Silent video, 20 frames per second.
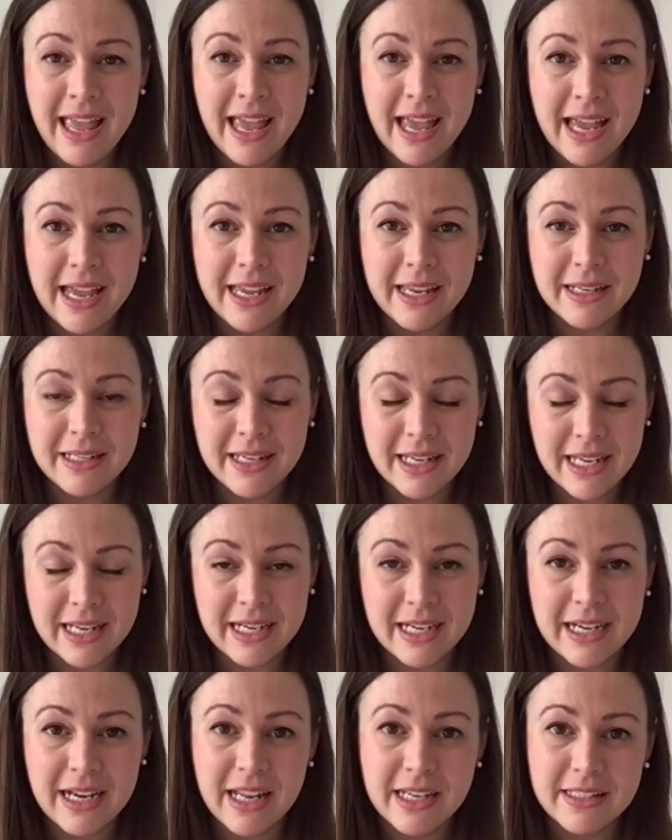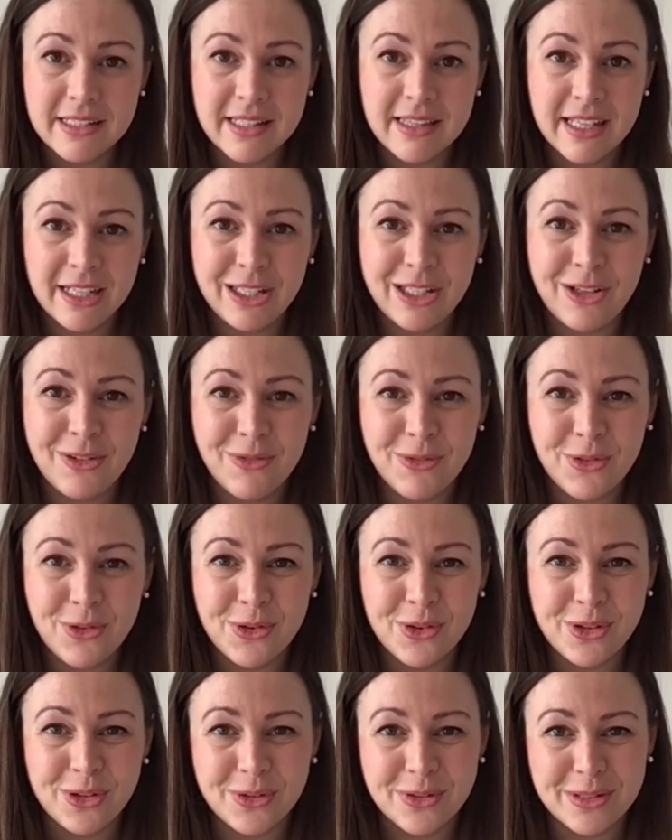and I'd like to thank you for
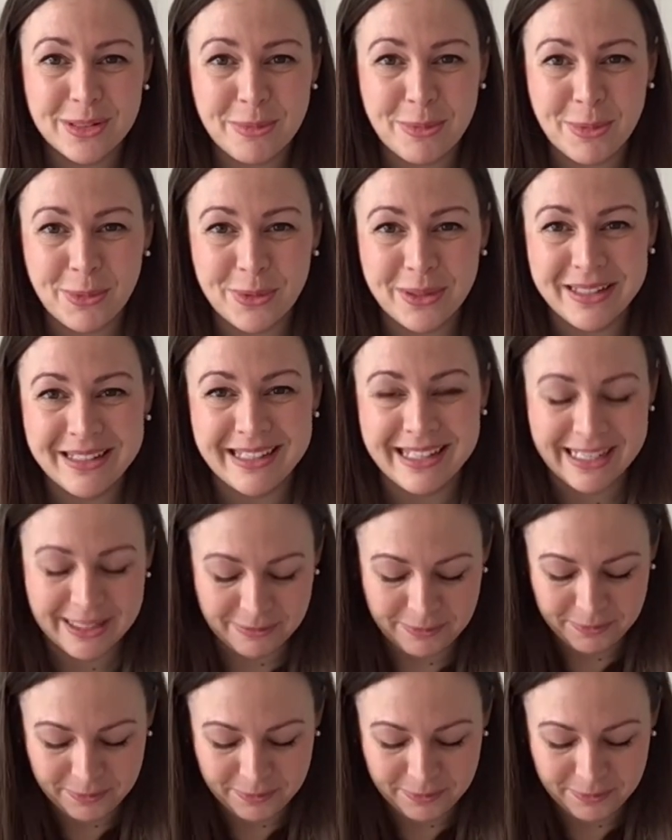your support in that.